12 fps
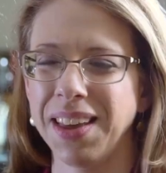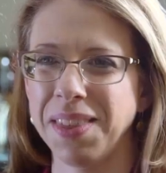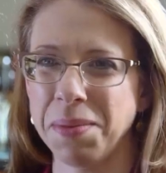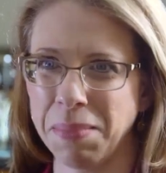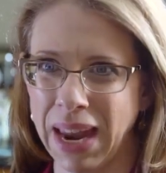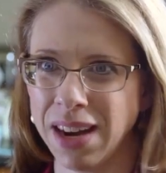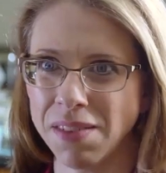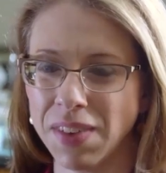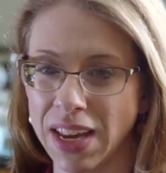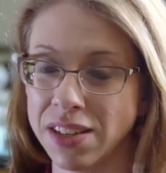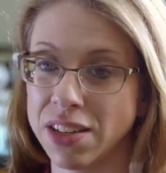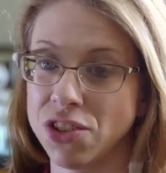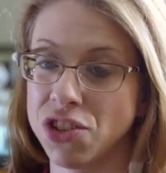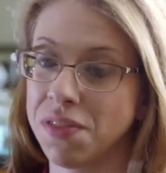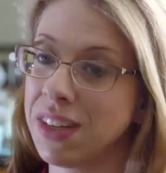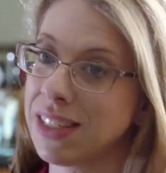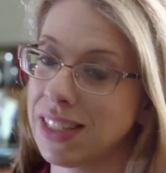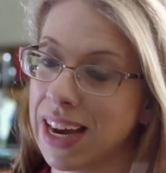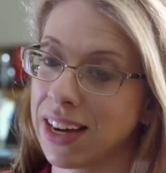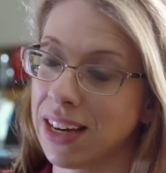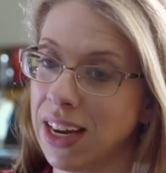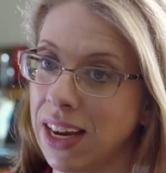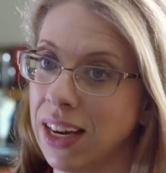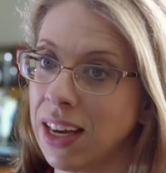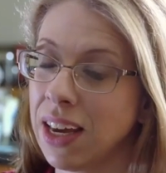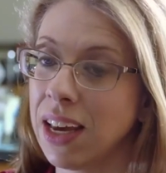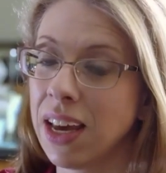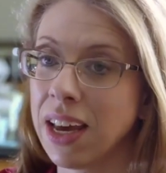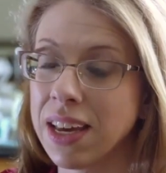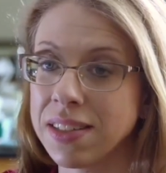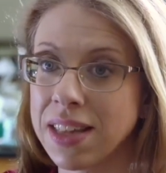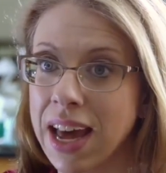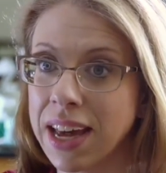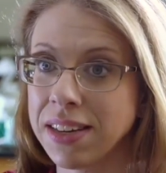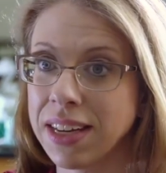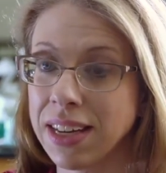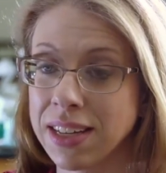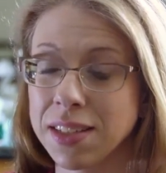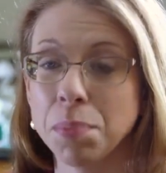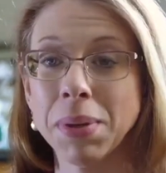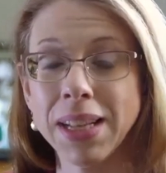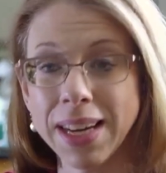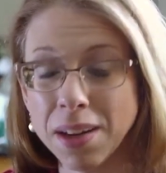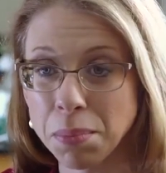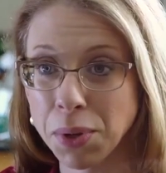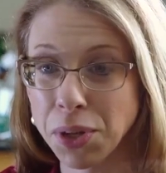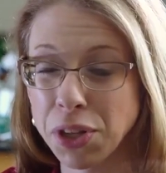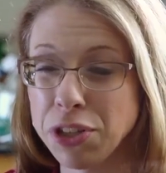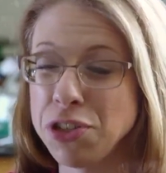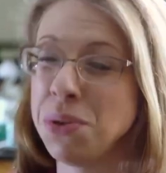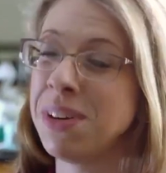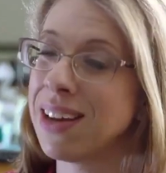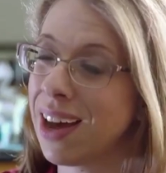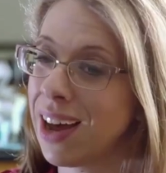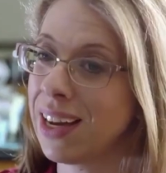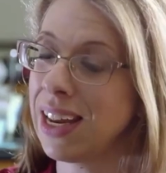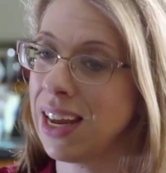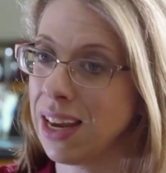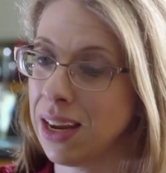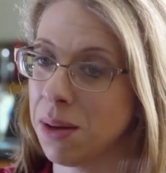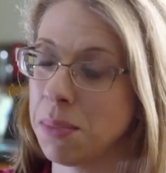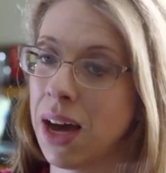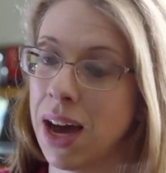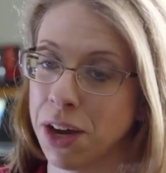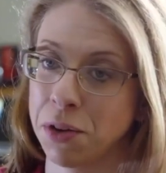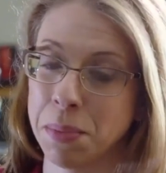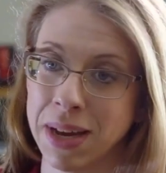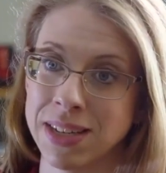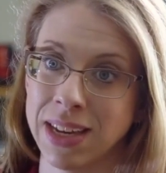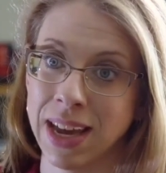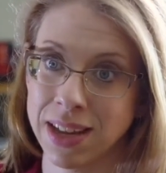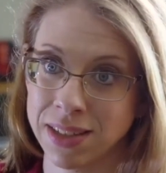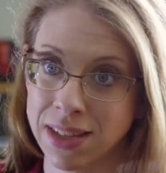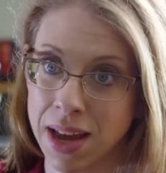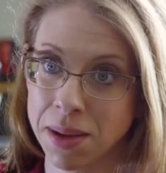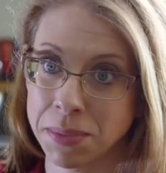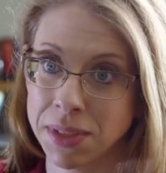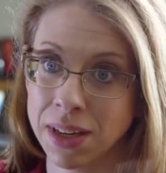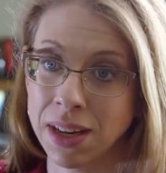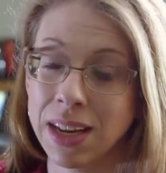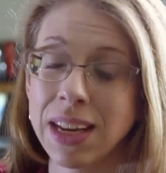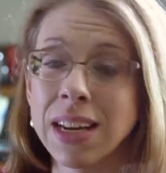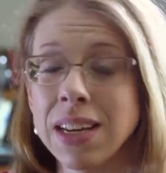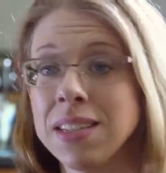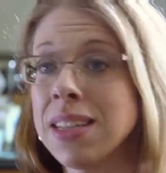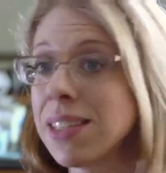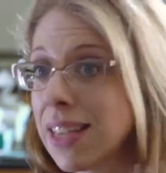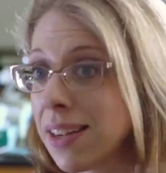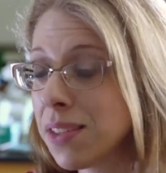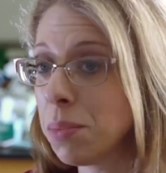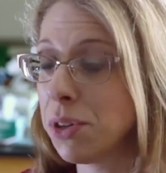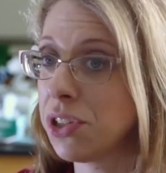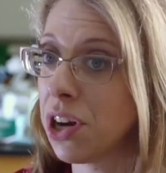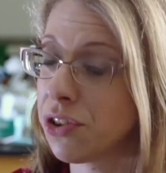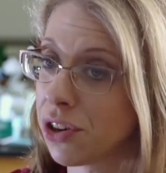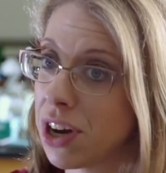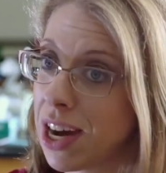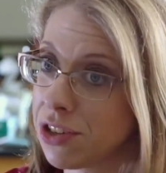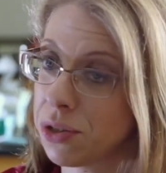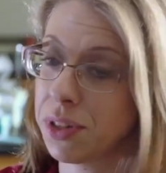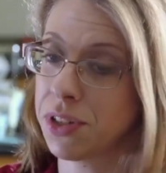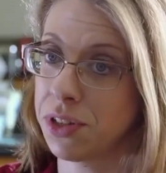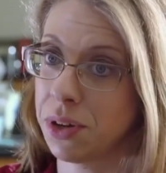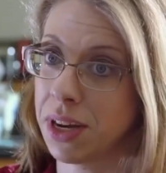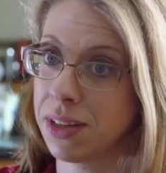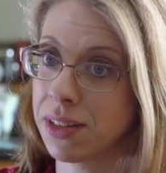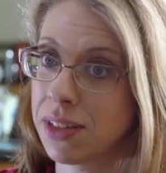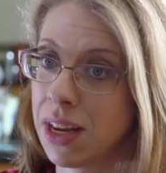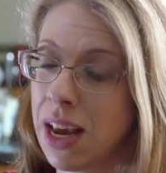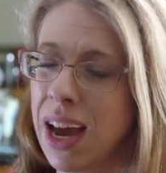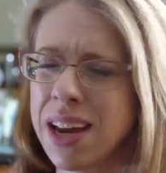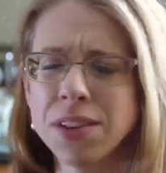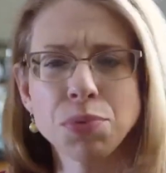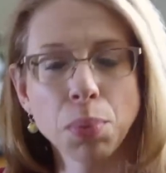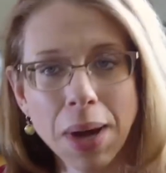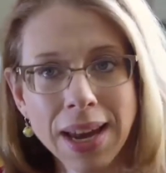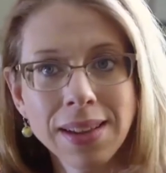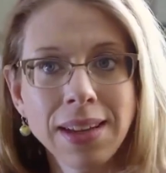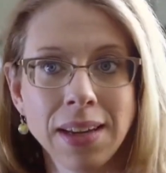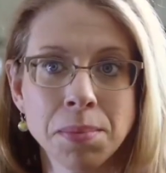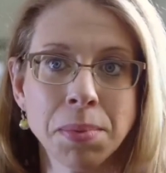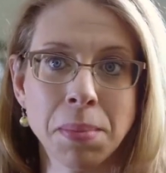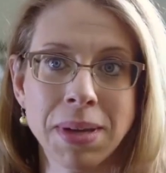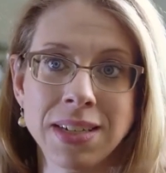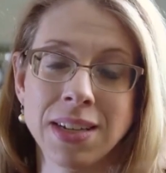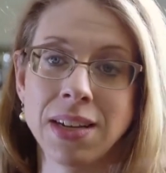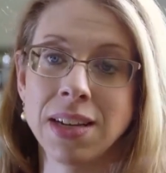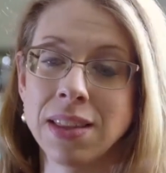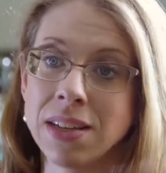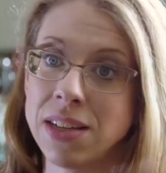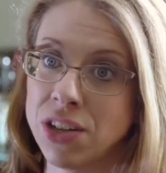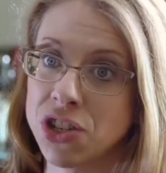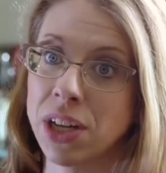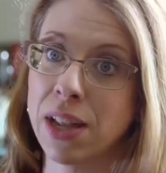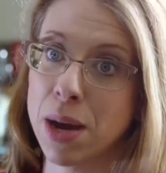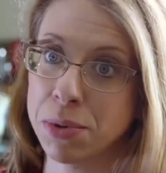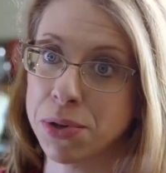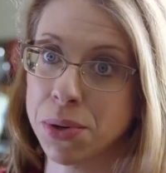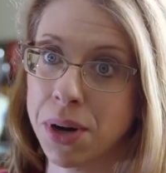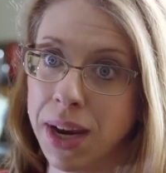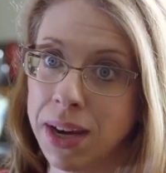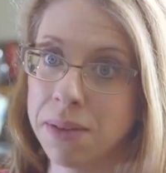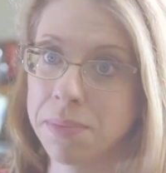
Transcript: The main advantage of this technique is that it is applicable to non heme iron binding enzymes. It is accessible to undergraduate students, and it's readily implemented in the teaching laboratory.